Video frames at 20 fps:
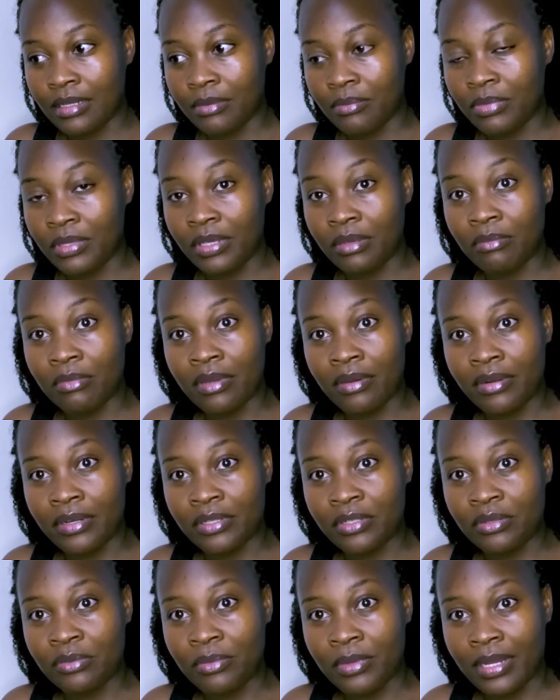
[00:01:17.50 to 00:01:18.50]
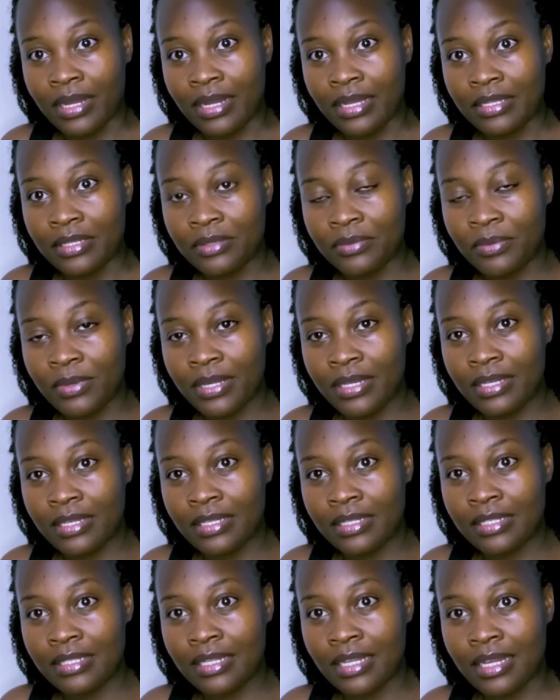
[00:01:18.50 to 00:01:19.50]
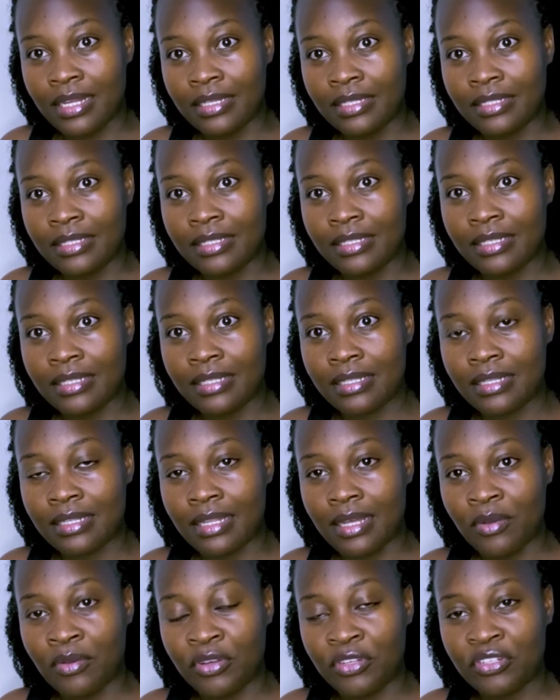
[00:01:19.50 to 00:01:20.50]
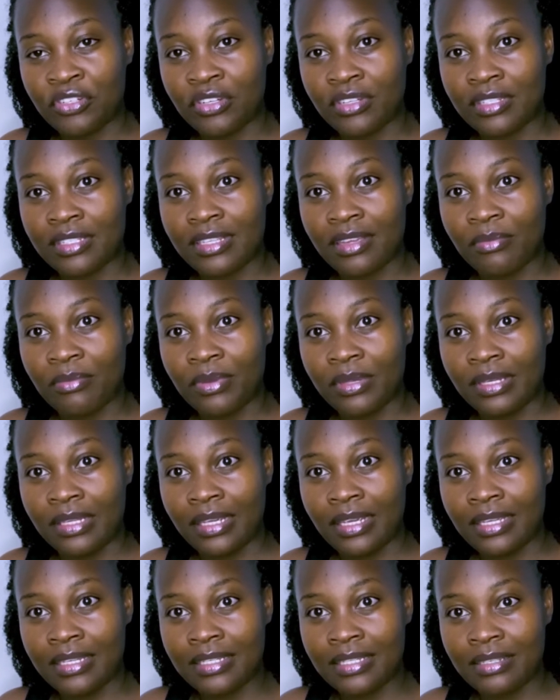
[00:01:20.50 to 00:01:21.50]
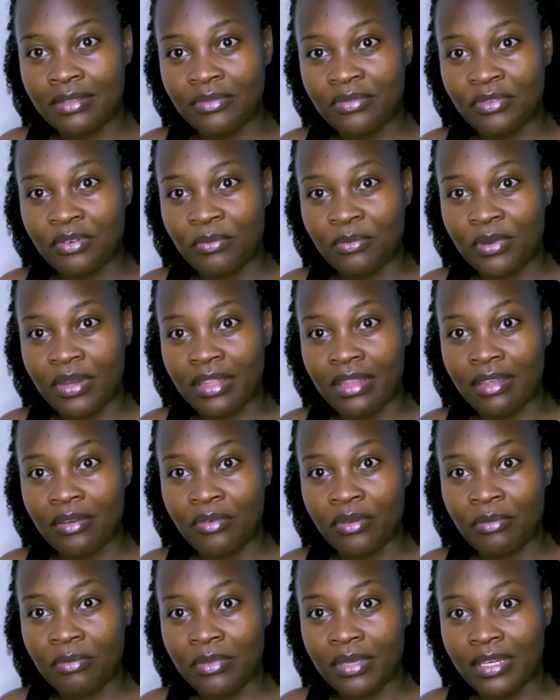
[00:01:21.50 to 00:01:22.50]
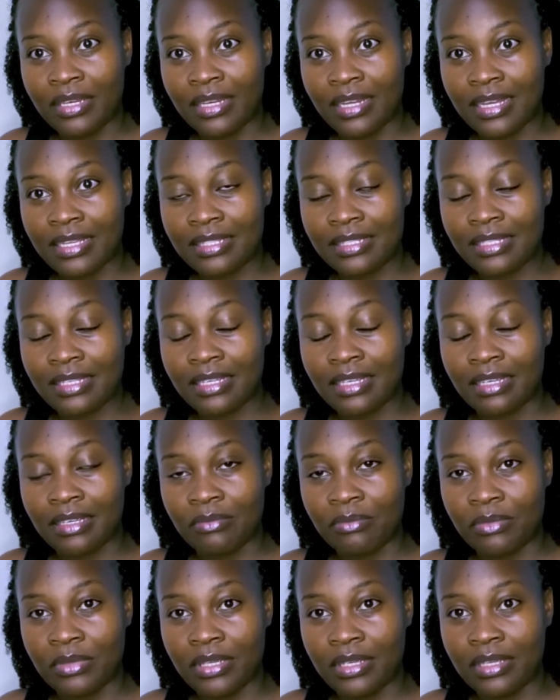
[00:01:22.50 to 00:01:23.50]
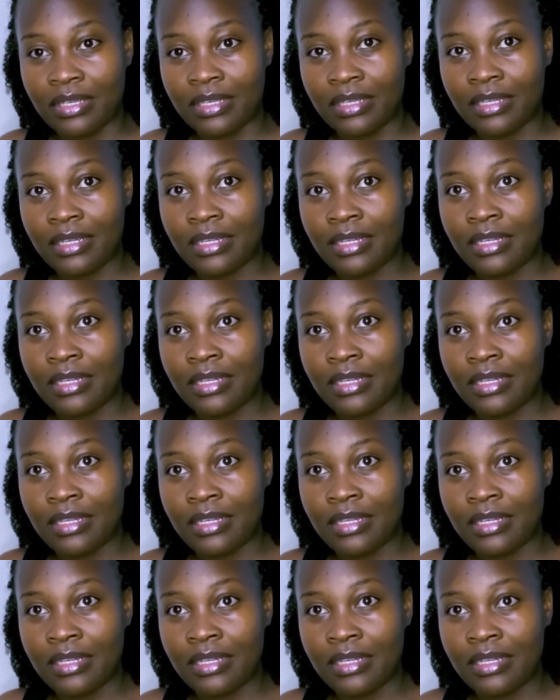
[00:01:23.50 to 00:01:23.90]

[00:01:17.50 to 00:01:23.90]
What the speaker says: being married to my husband, and the questions I've been getting from other women asking me